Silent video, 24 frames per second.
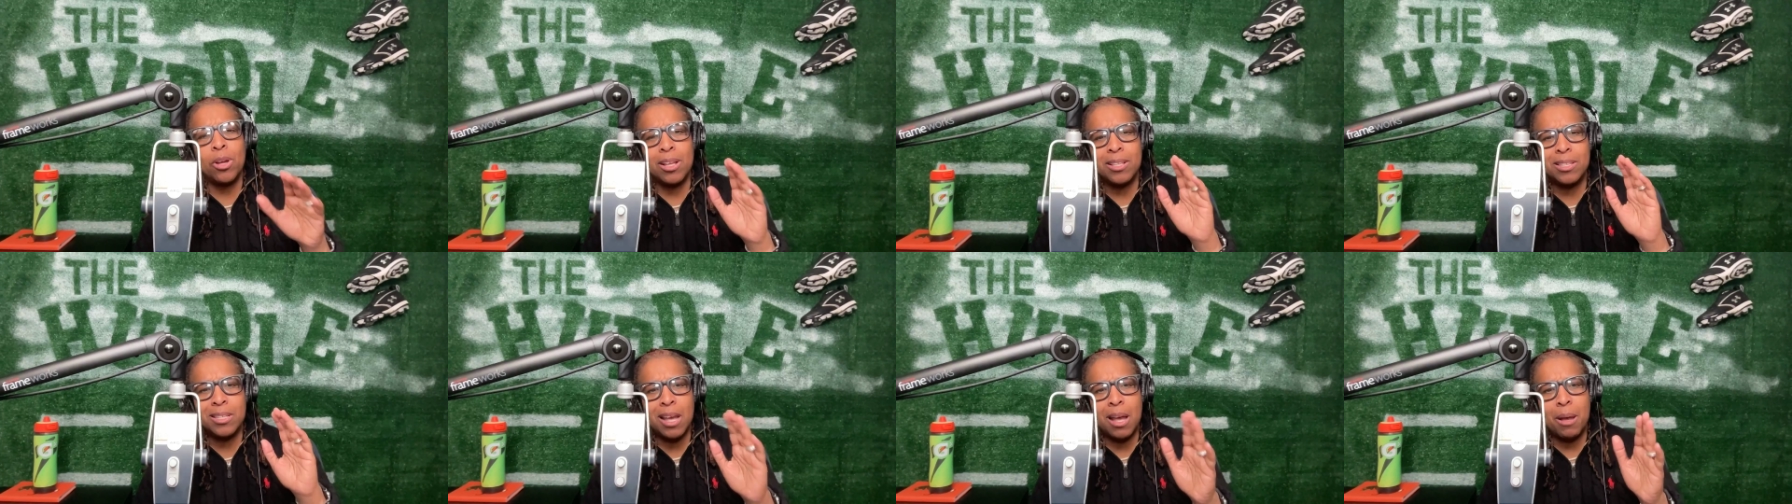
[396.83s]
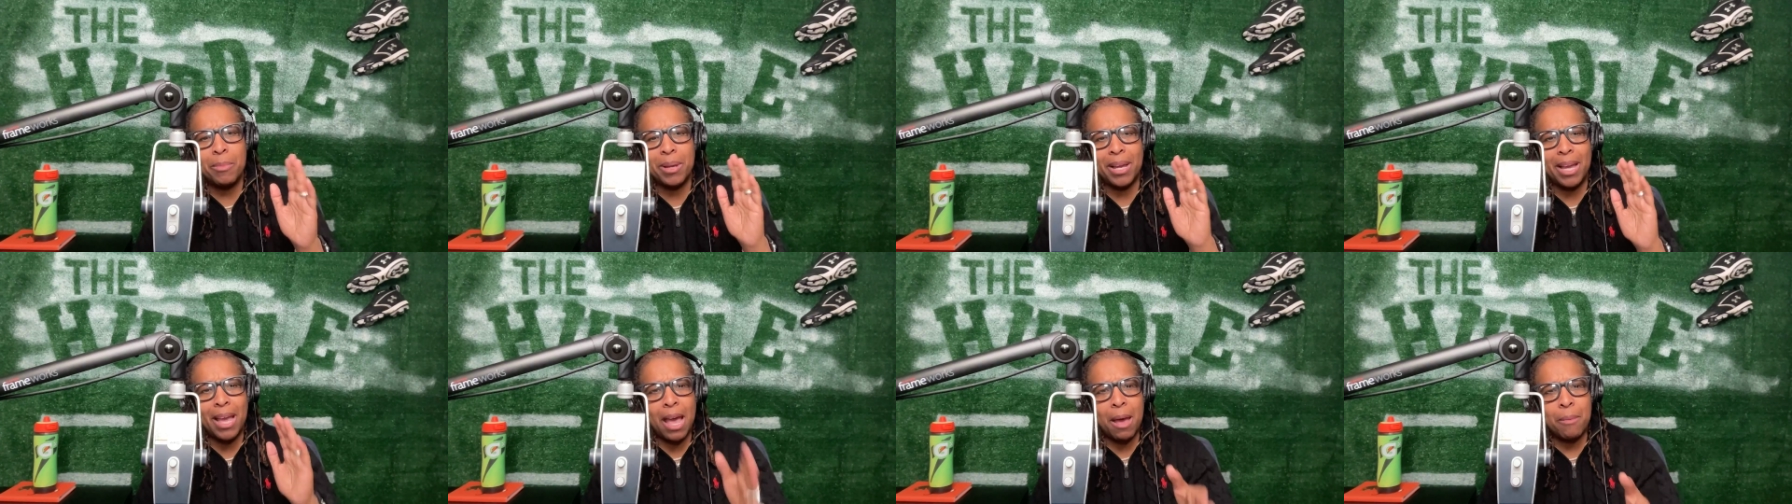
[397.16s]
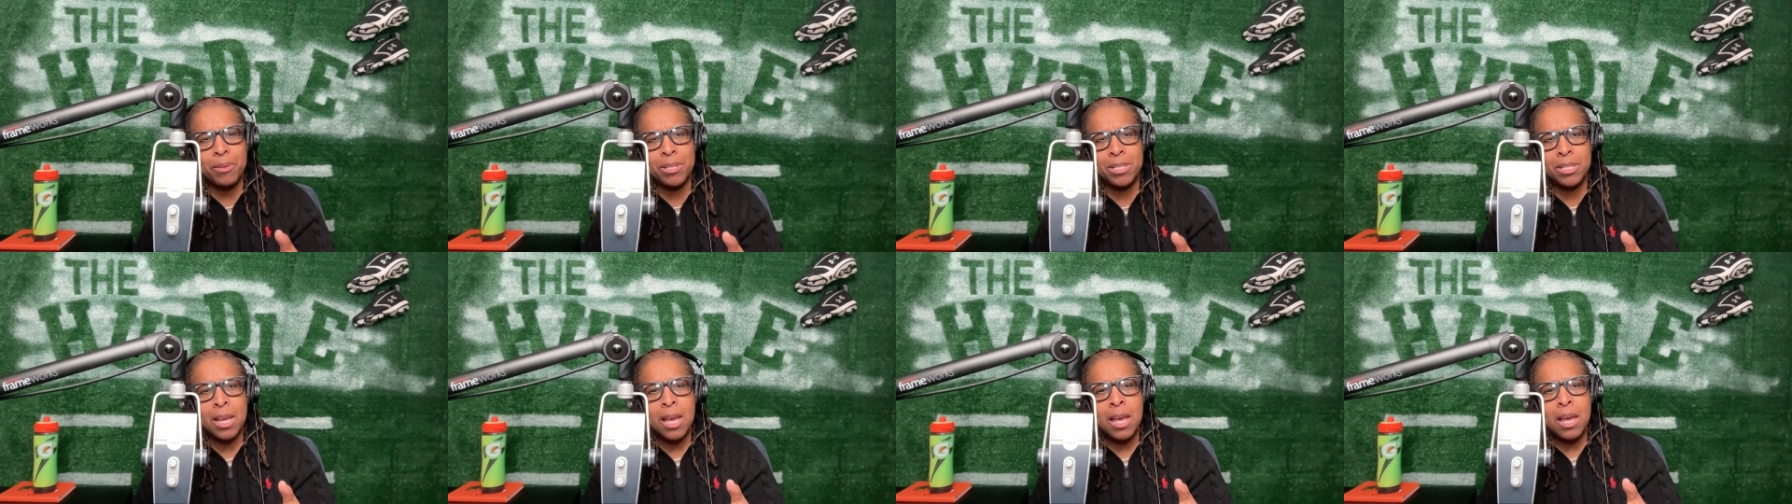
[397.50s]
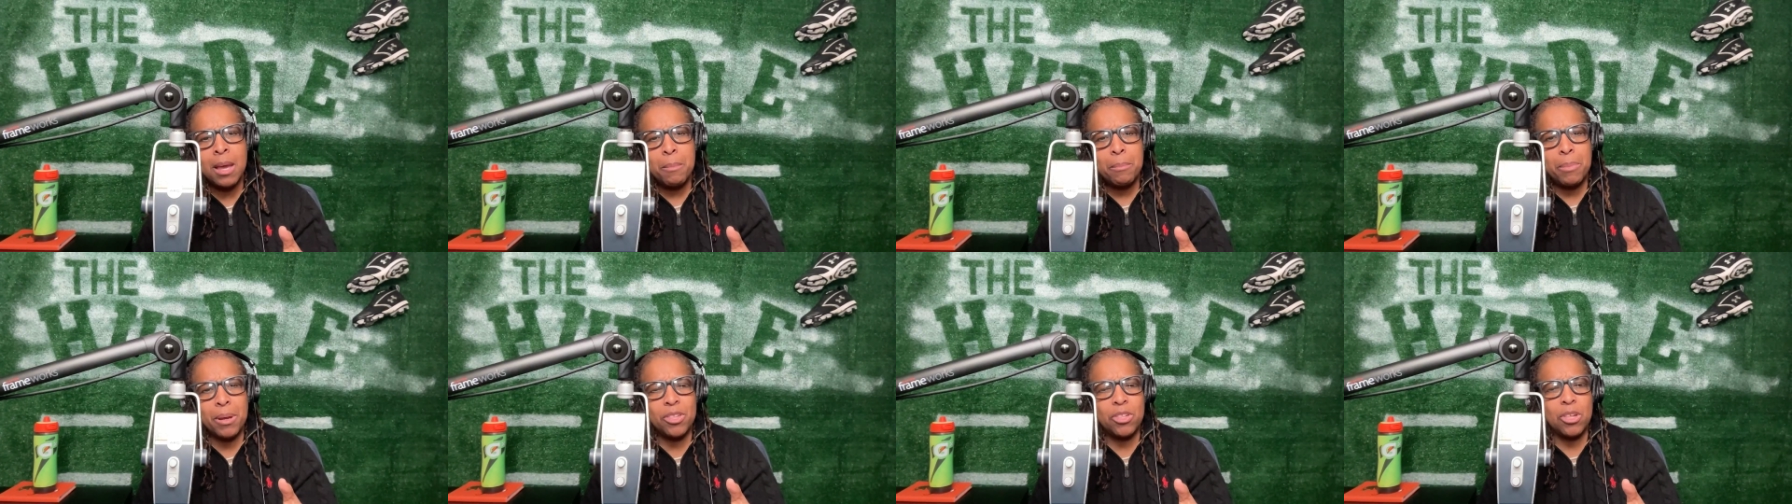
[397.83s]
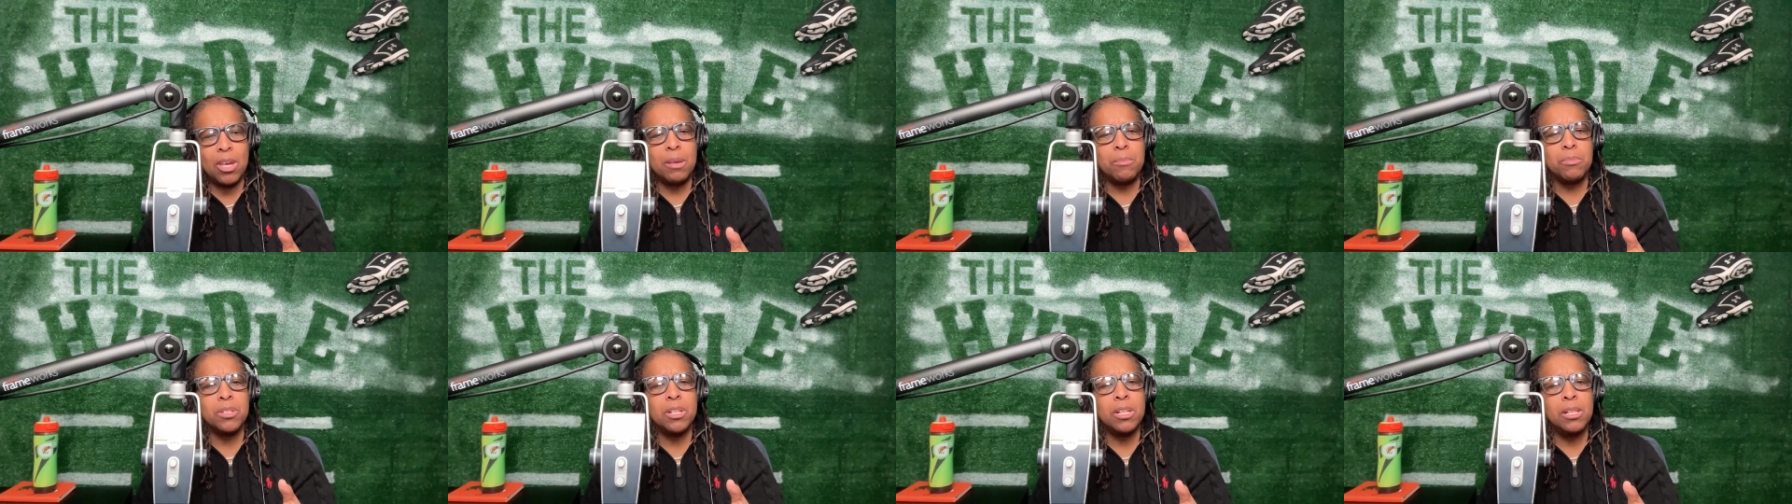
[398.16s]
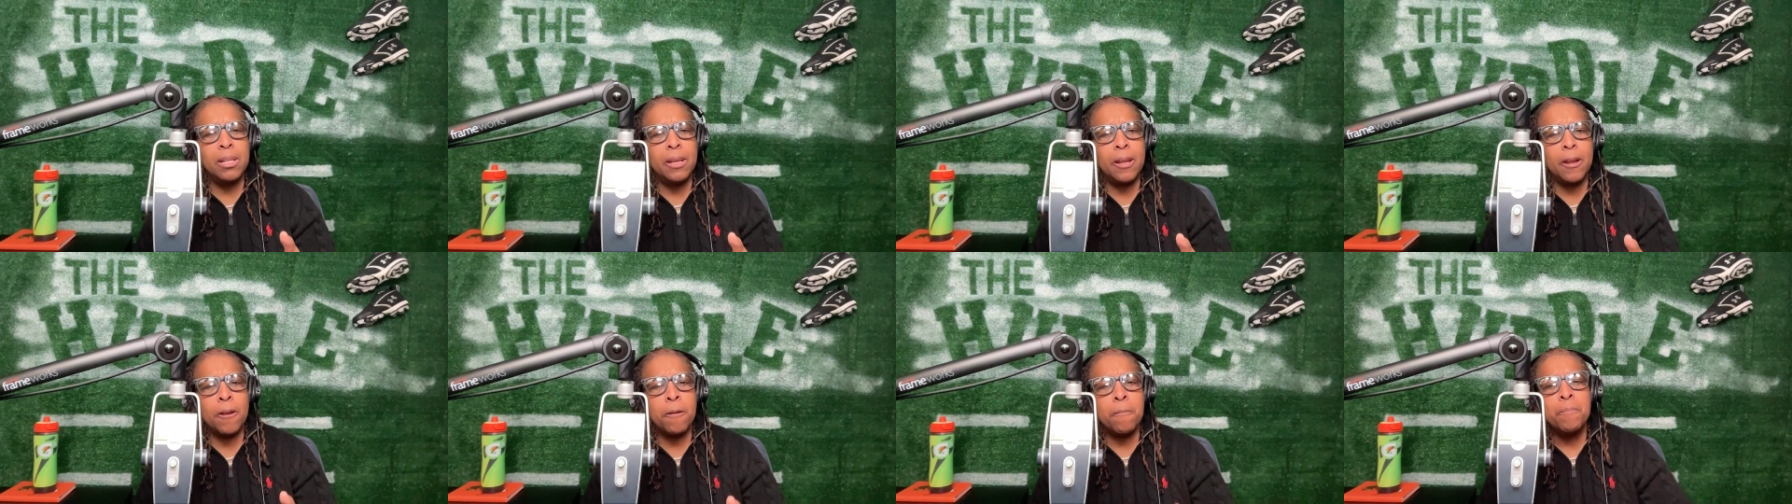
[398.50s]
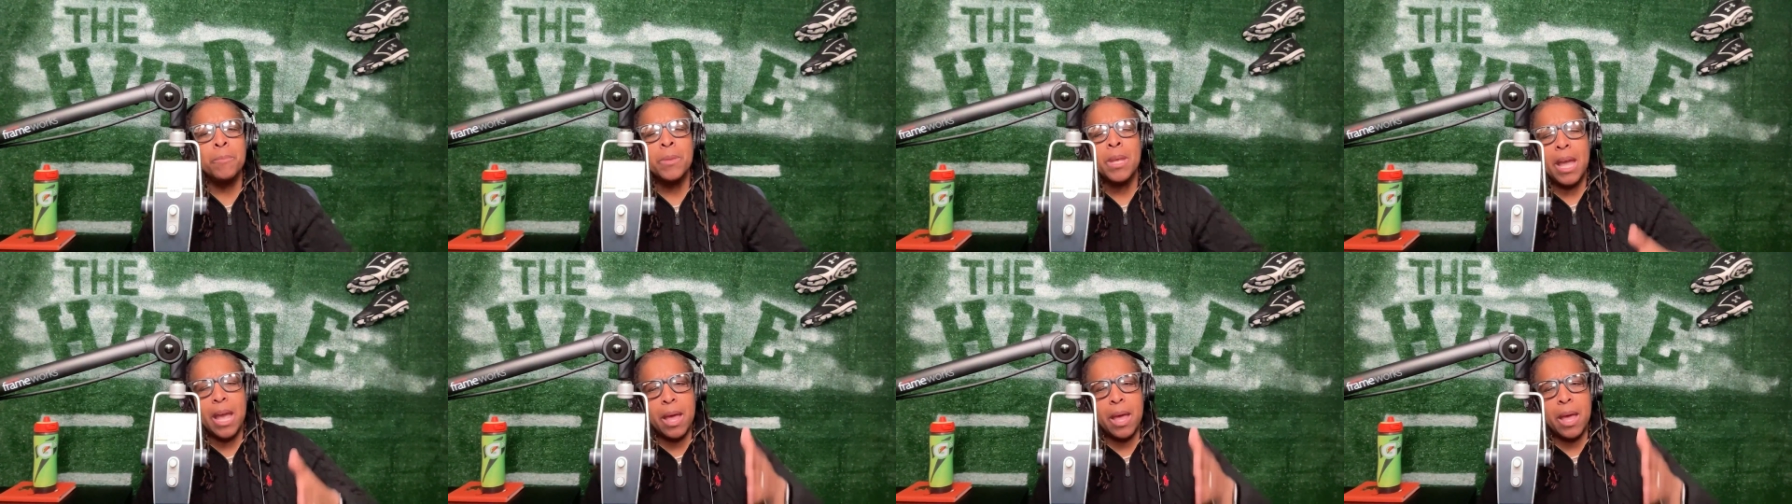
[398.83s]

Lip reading: Atomic Habits by James Clear,